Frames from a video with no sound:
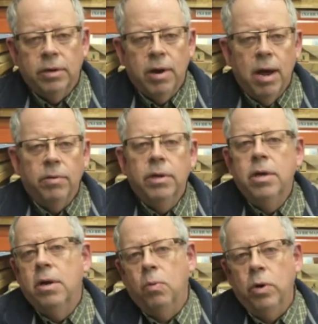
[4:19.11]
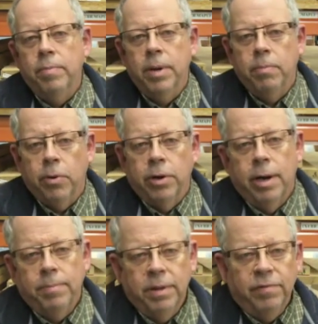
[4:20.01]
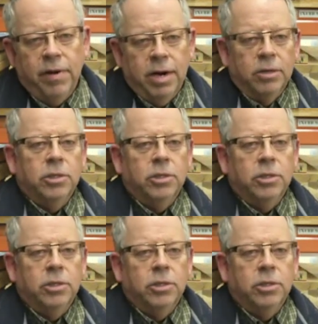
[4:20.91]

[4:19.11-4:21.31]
ground, would have been burned up in the fire.